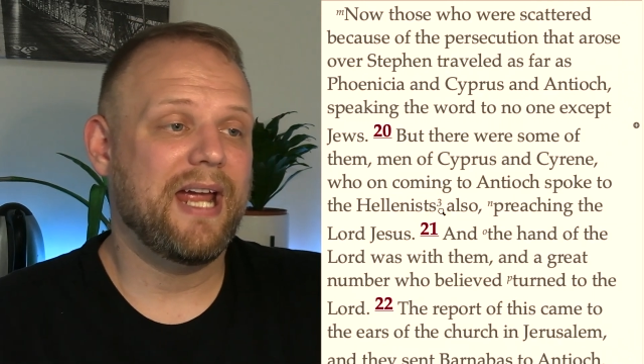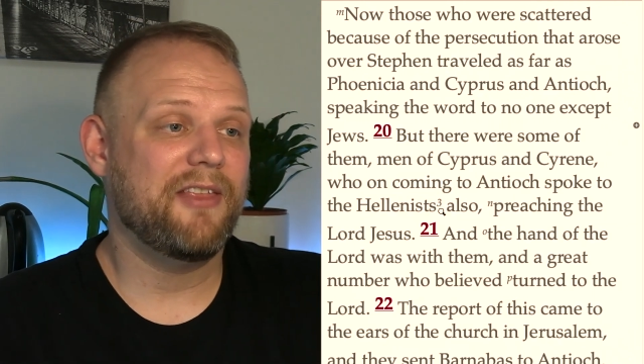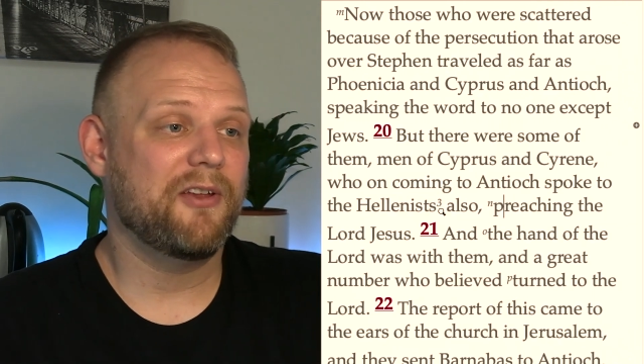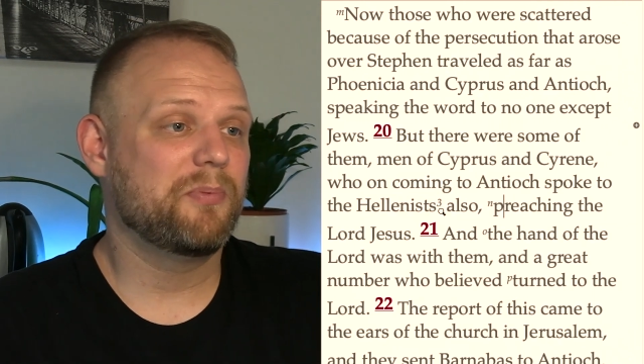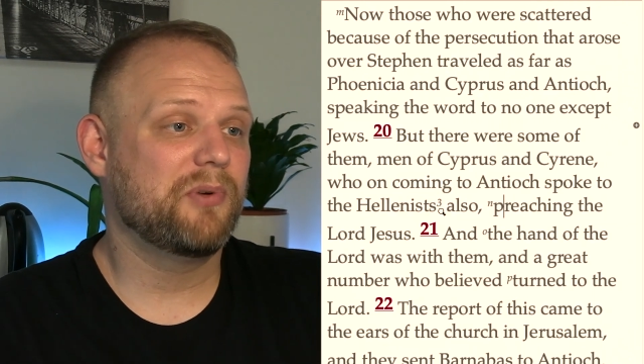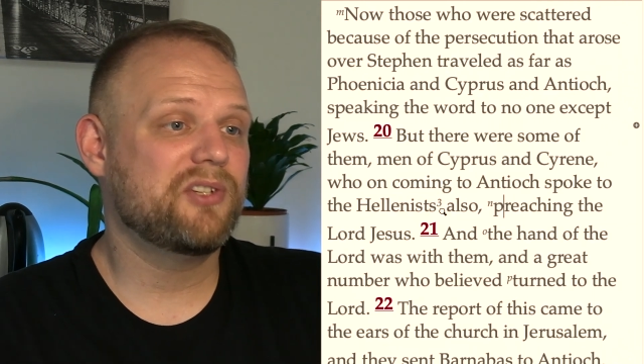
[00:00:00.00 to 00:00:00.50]

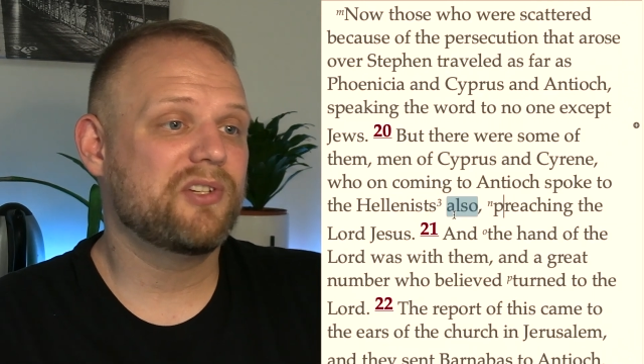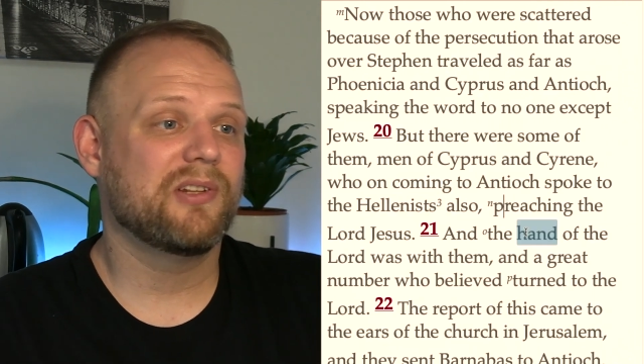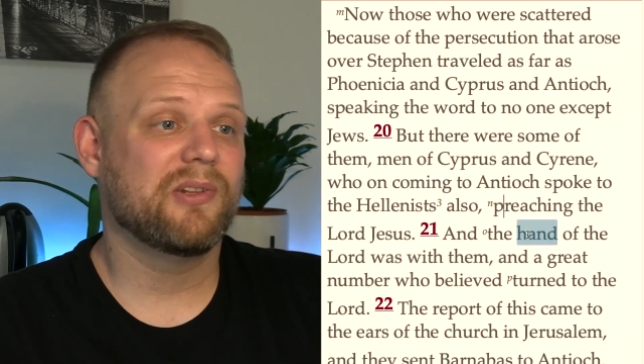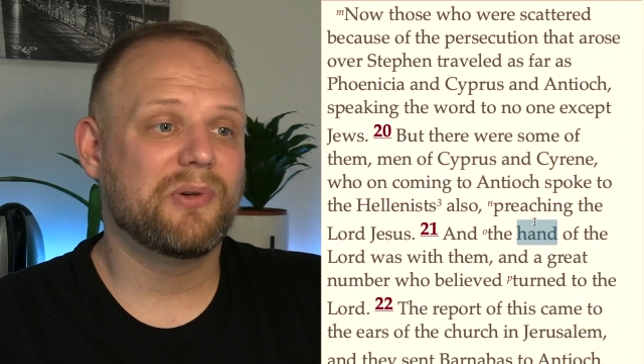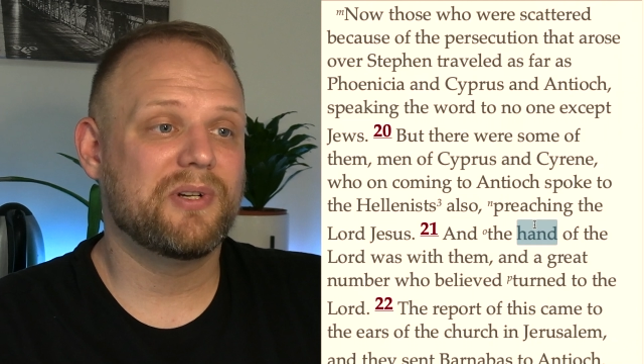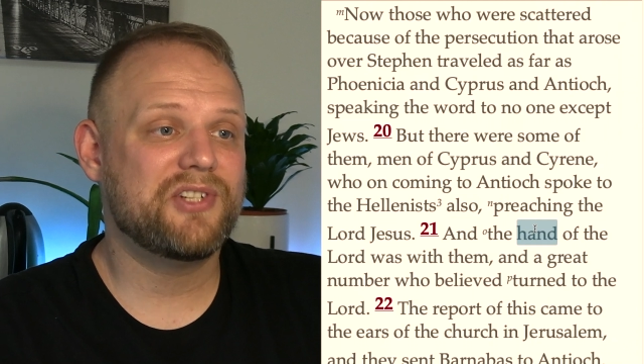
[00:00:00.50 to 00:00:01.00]
and they were preaching
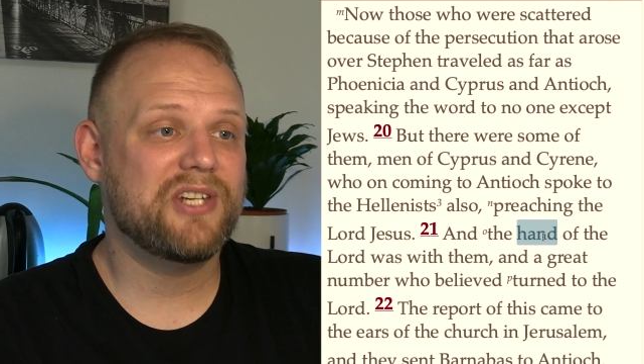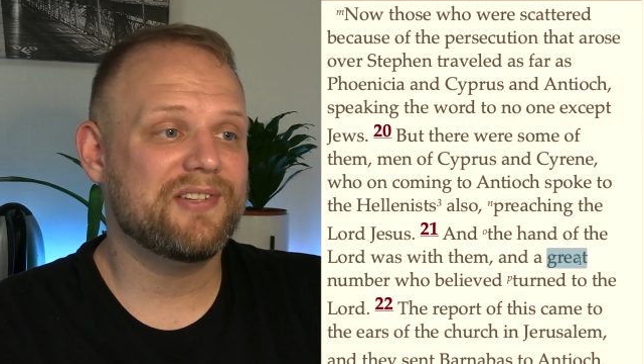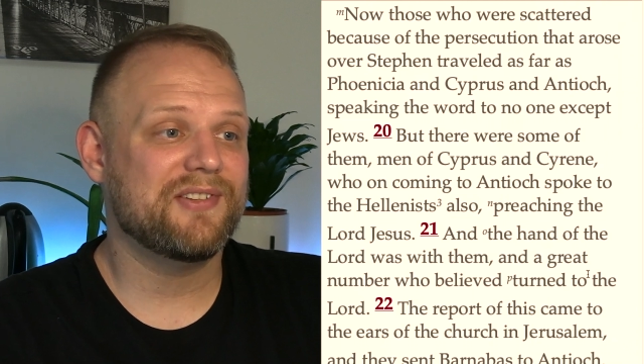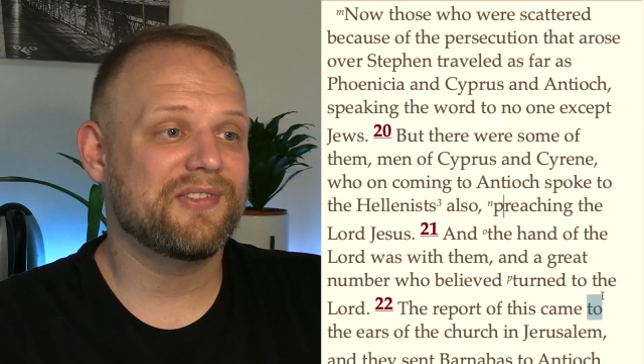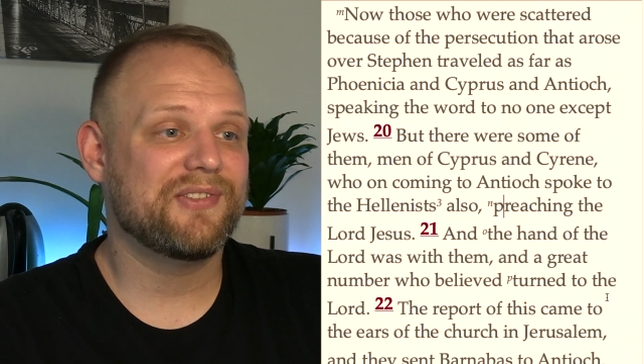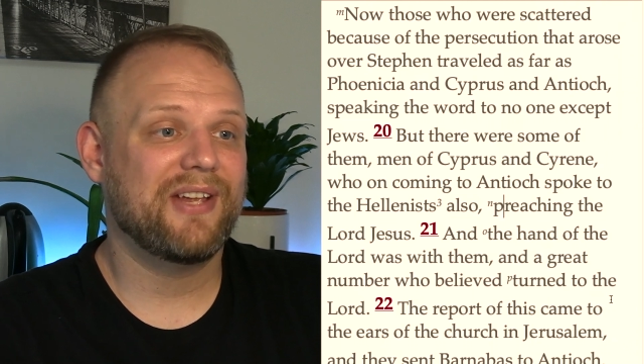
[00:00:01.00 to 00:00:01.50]
the Lord
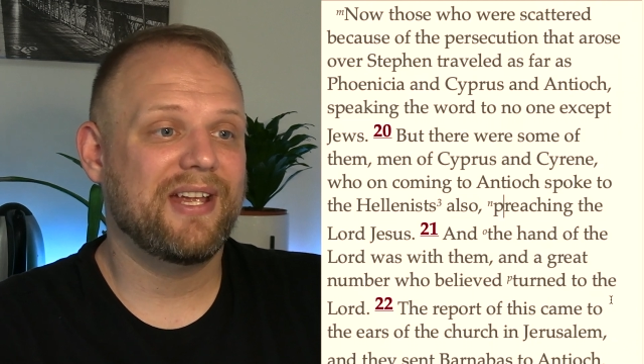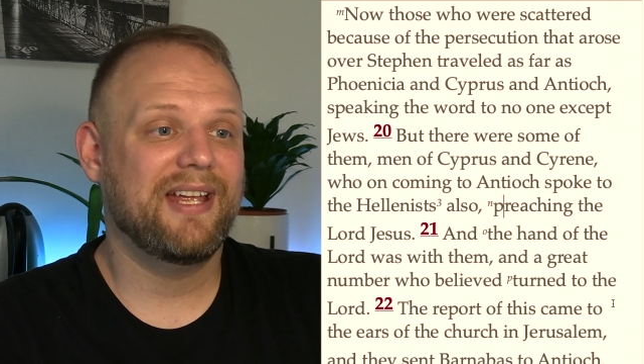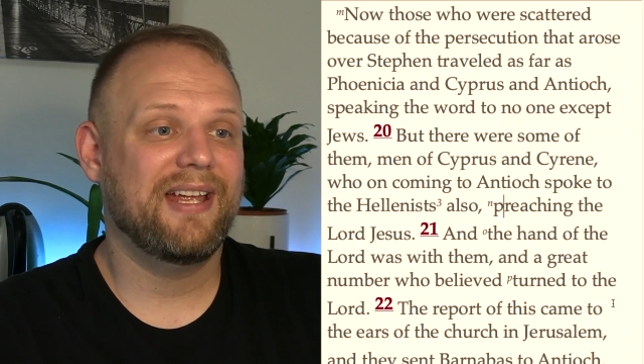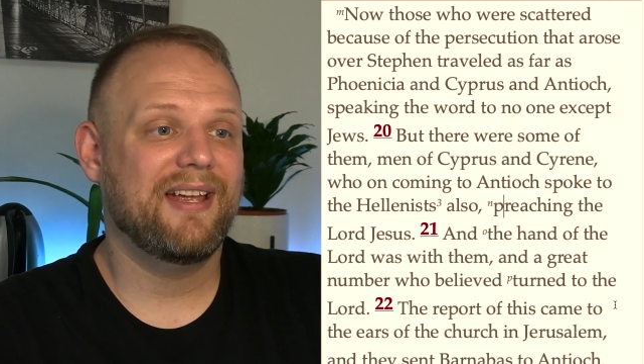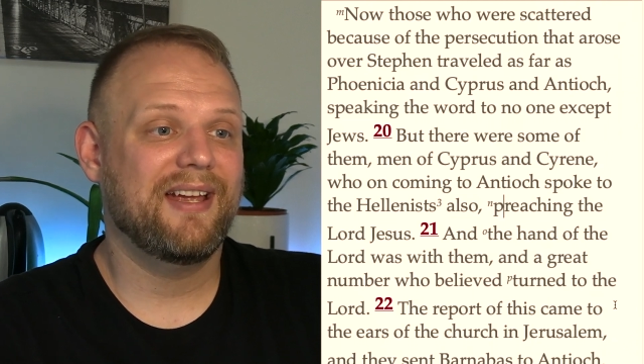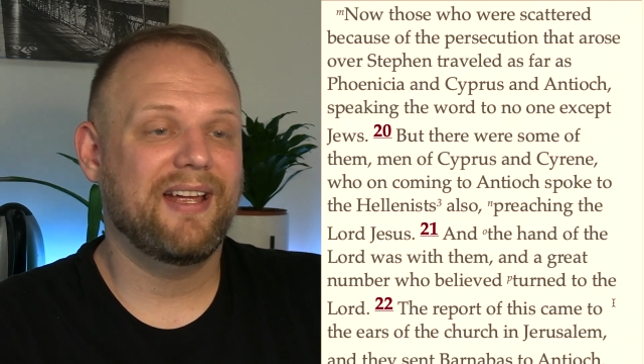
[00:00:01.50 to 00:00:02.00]
Jesus.
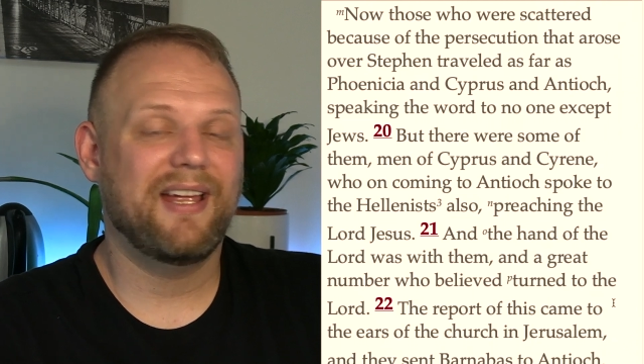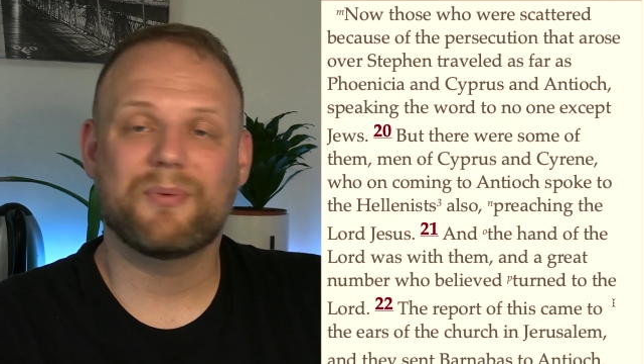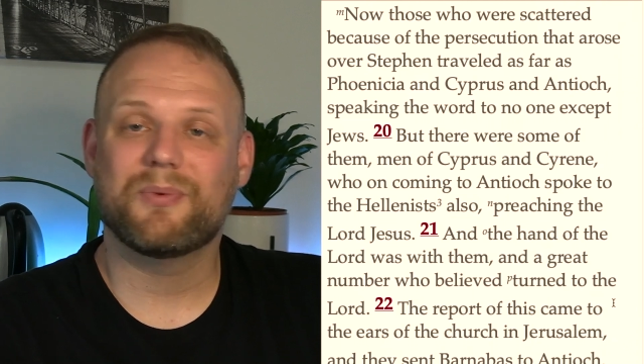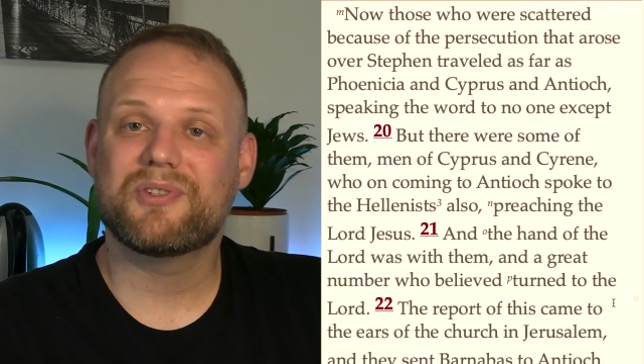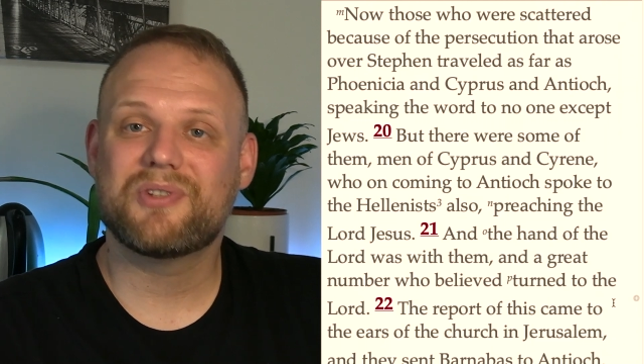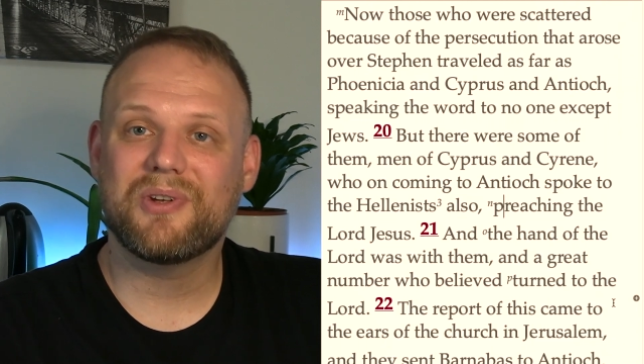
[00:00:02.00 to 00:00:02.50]

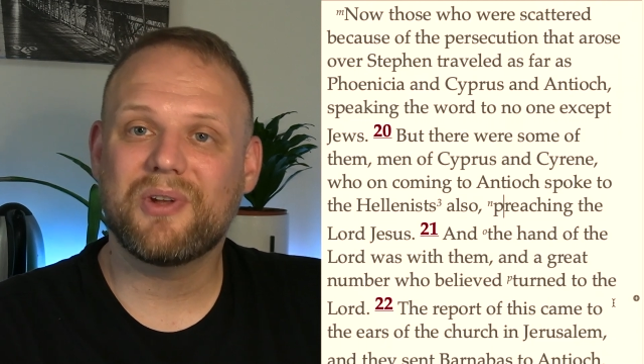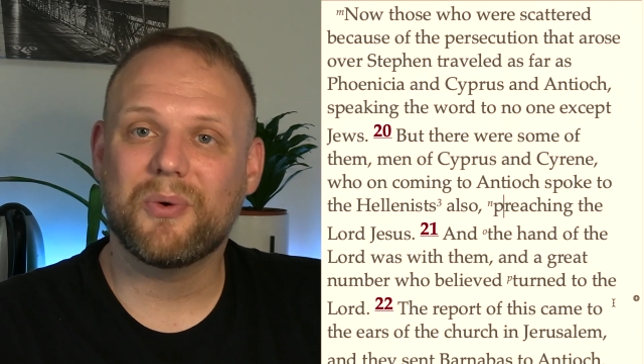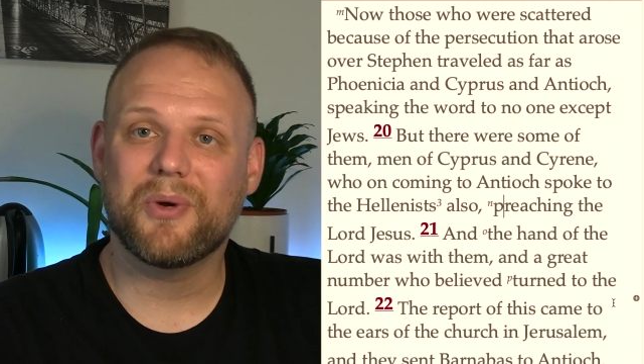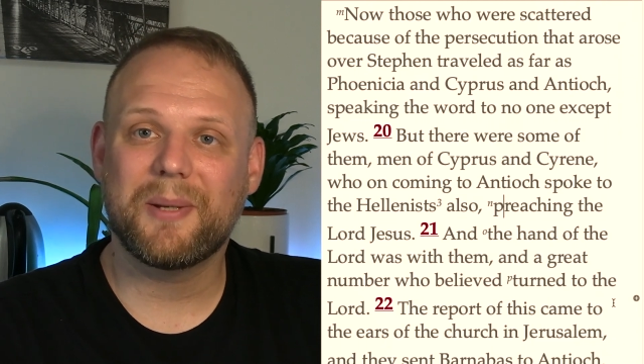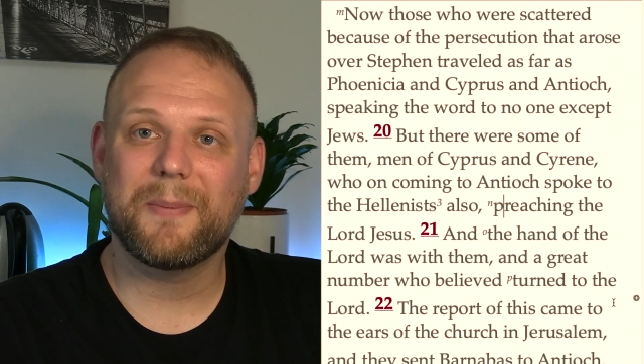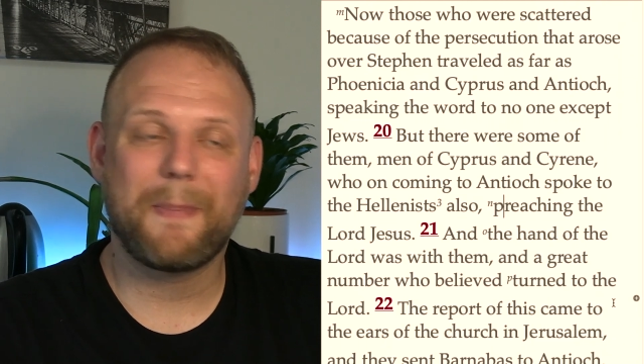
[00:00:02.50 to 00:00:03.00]
And once you
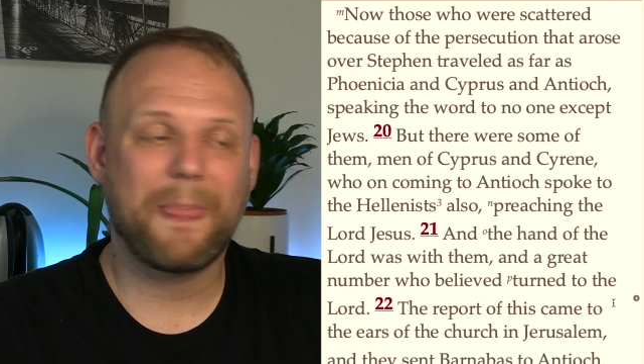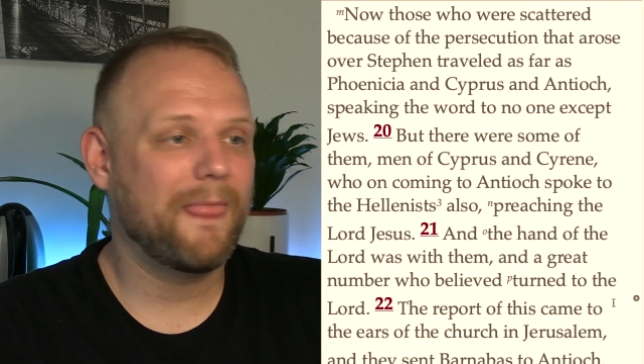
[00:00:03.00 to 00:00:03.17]
know it,